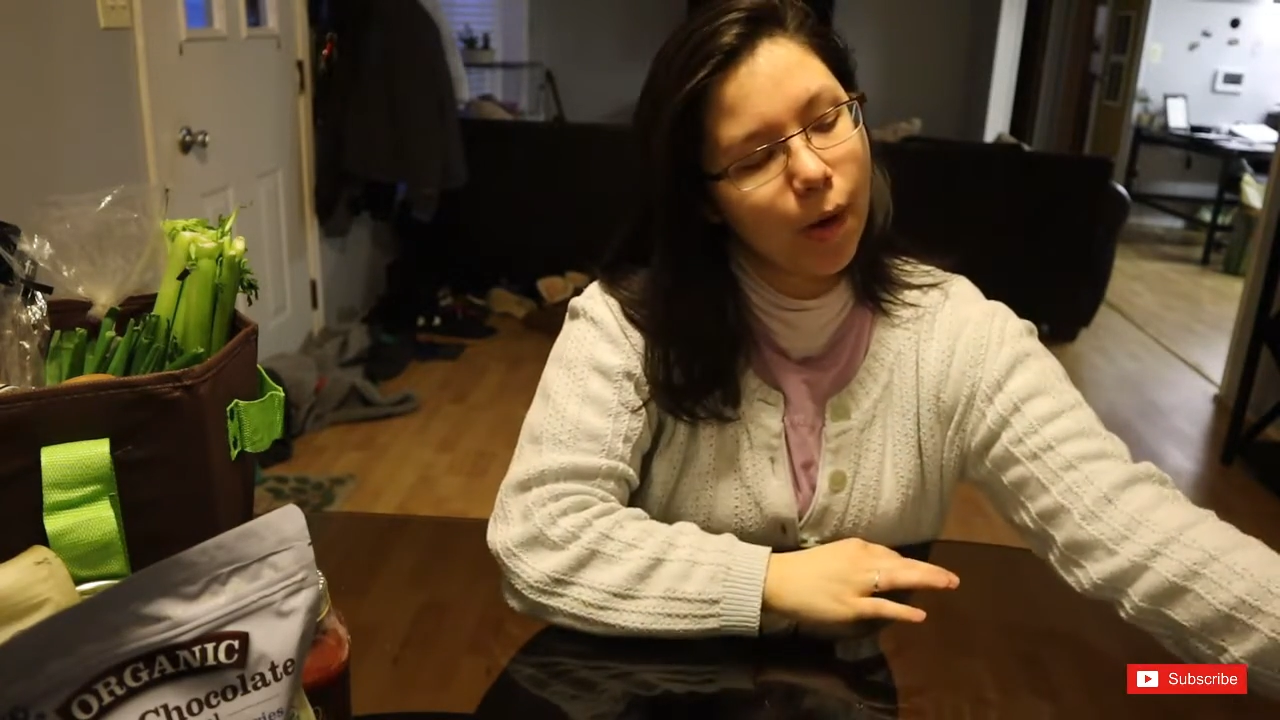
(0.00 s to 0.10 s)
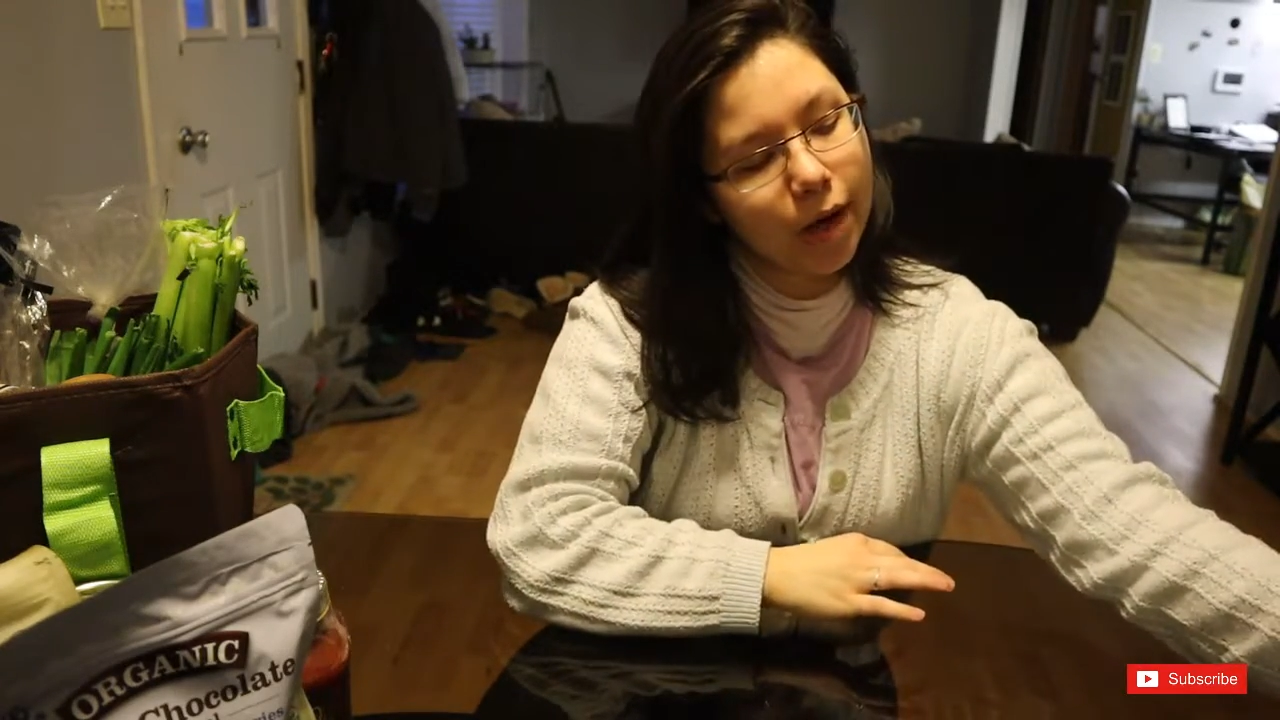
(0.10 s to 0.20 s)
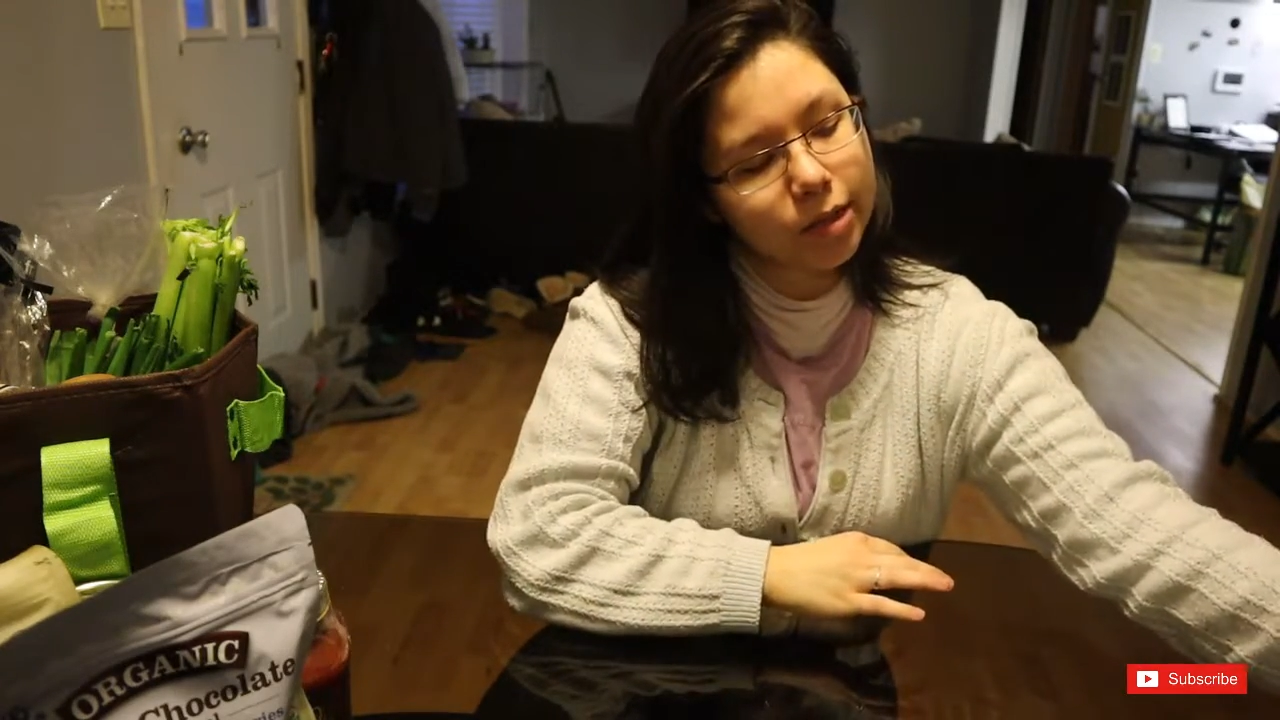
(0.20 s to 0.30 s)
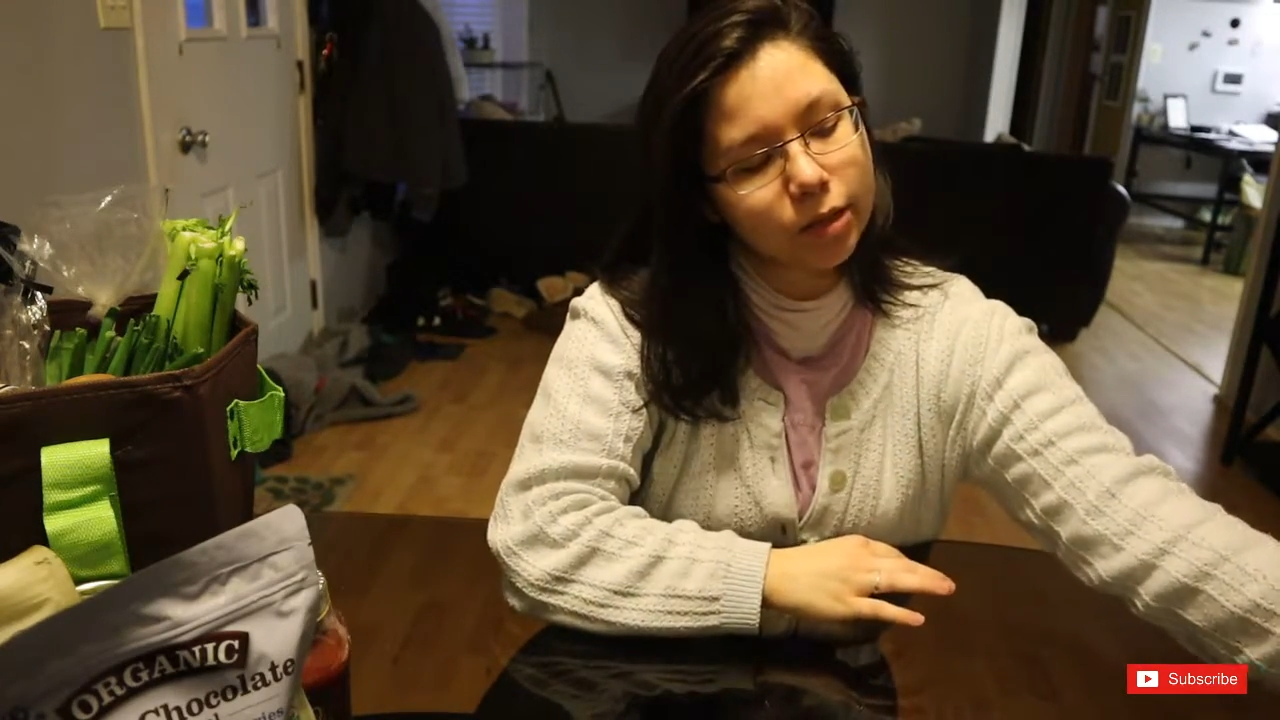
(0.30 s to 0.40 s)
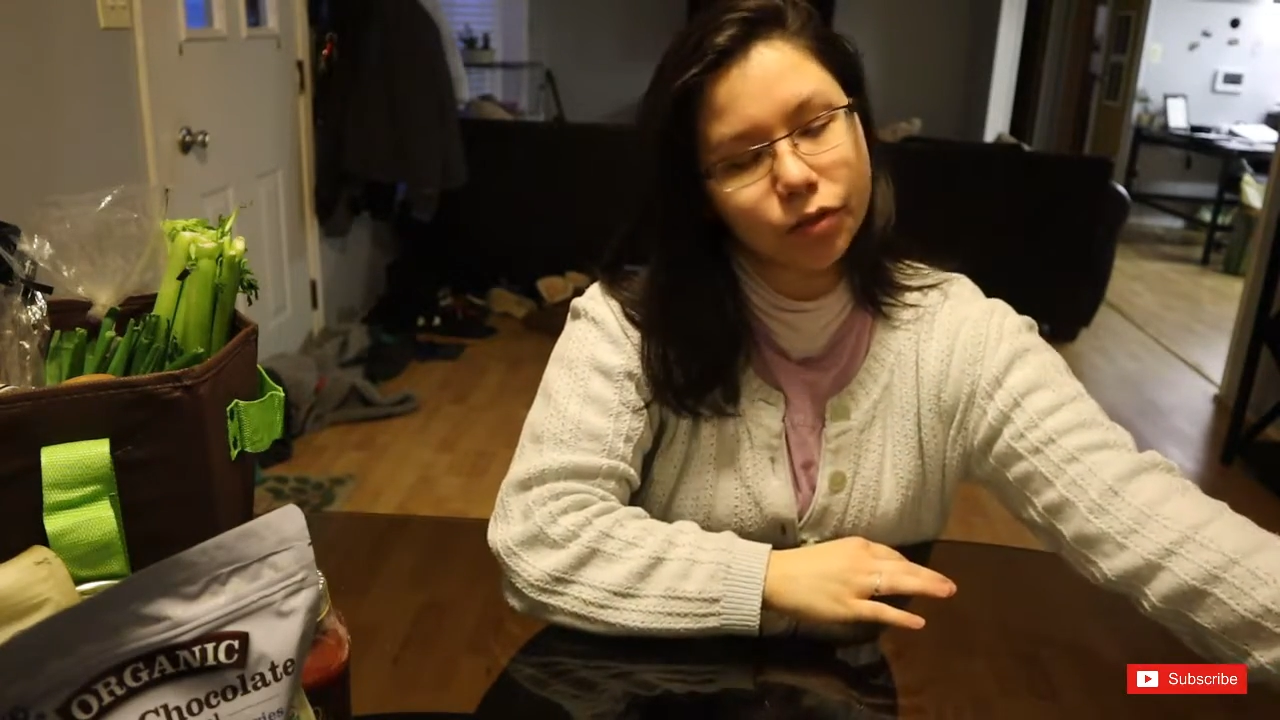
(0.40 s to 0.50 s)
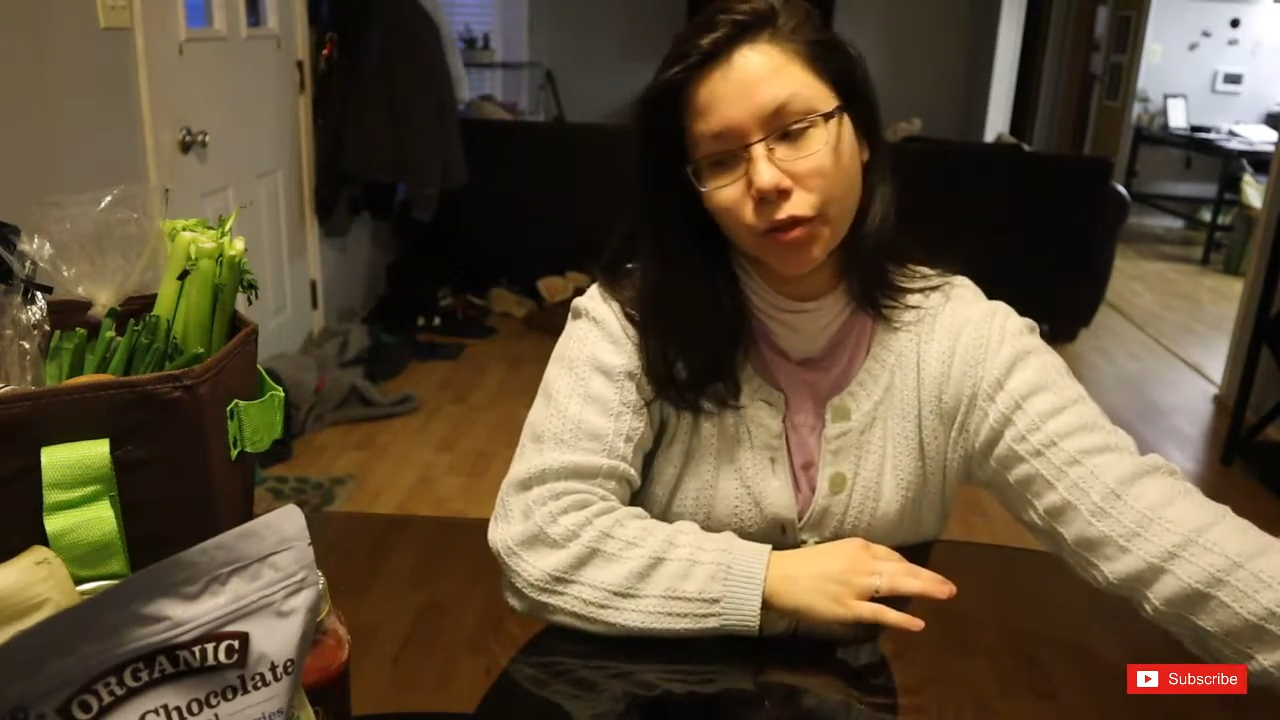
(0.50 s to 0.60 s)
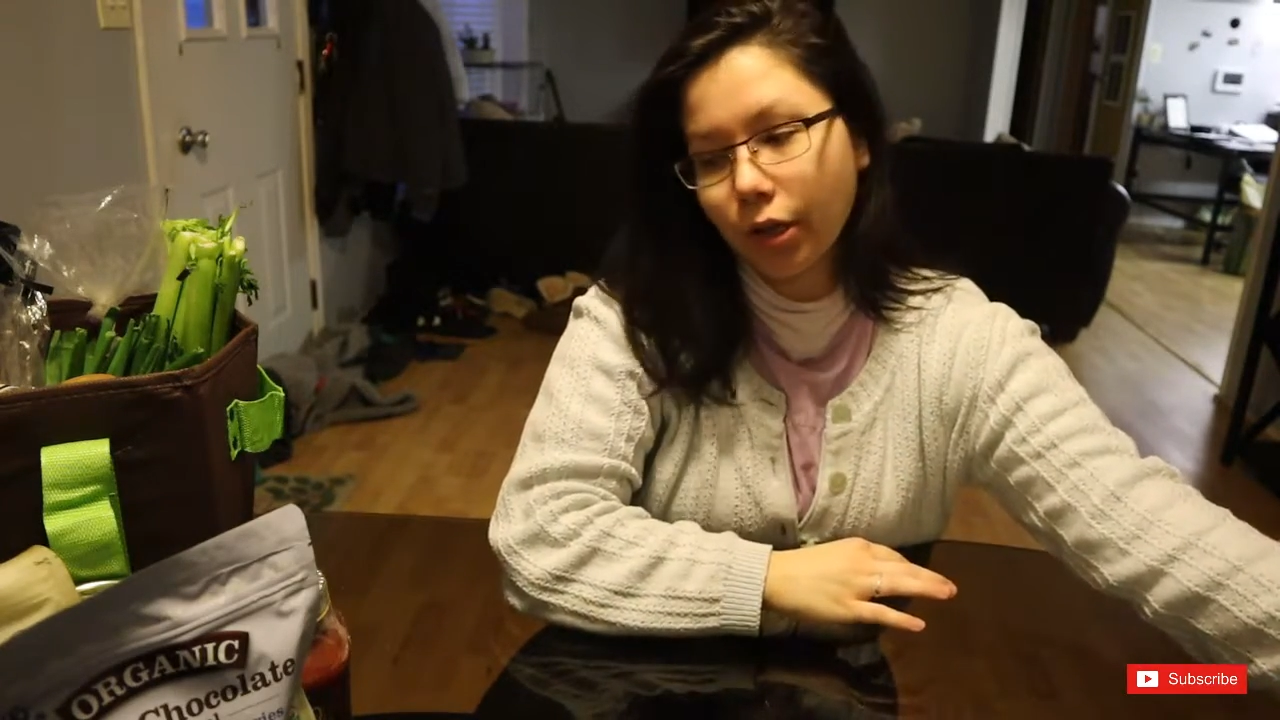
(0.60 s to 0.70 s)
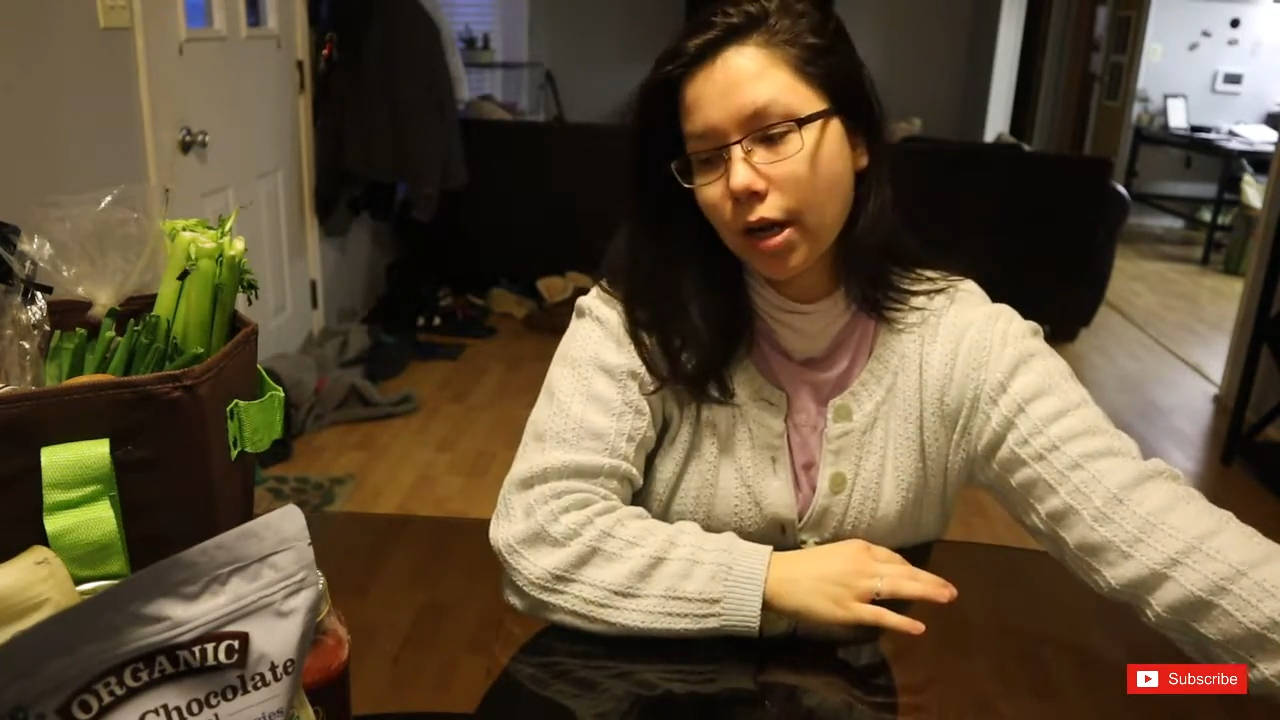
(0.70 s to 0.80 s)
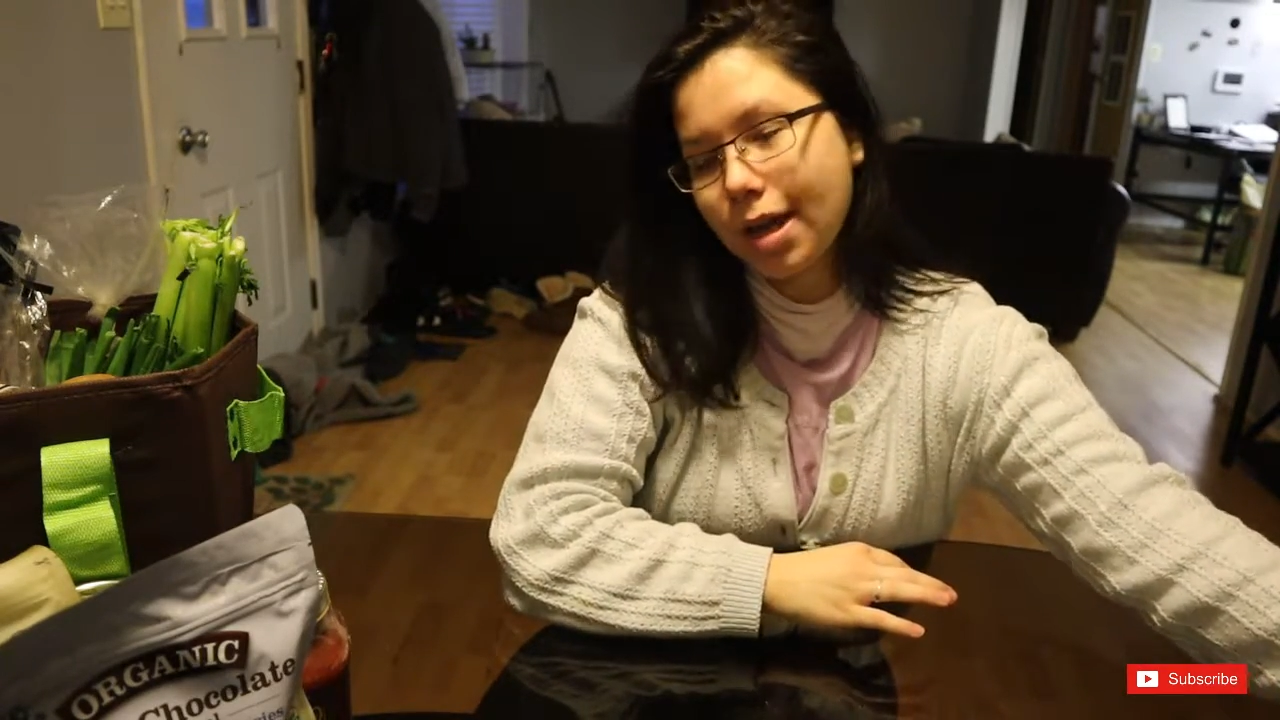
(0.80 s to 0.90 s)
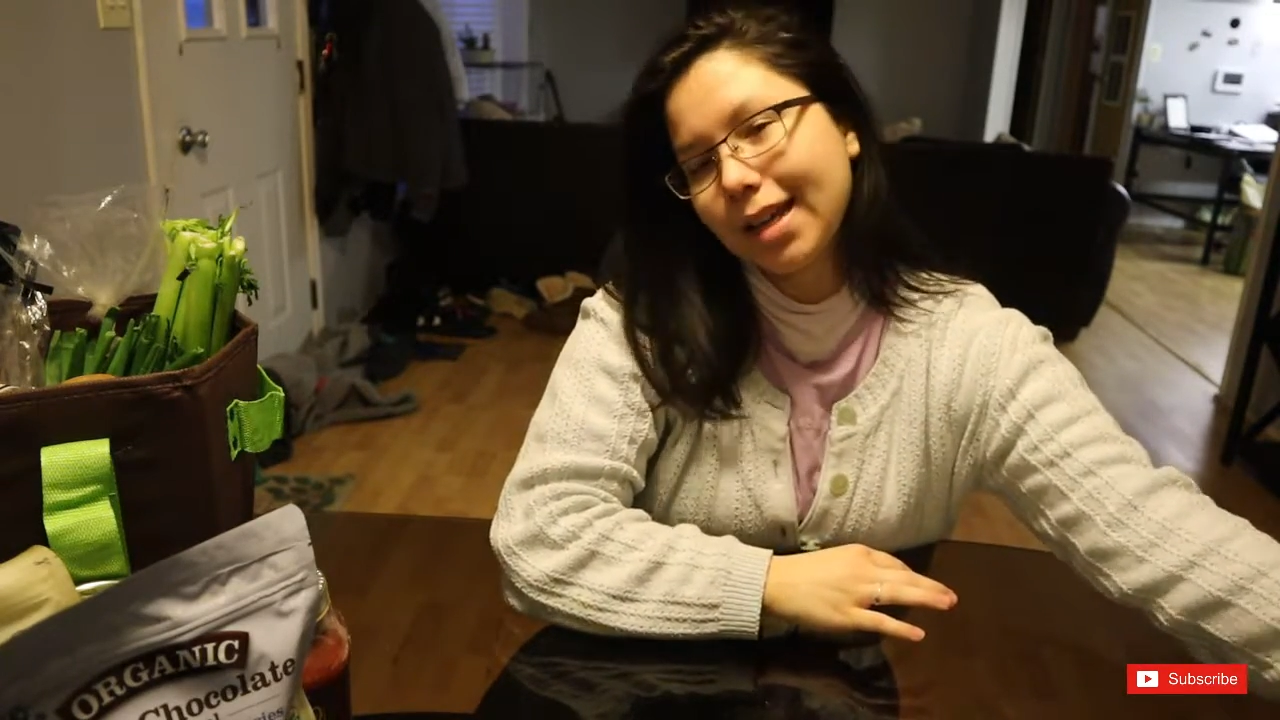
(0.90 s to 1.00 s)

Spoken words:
pastas or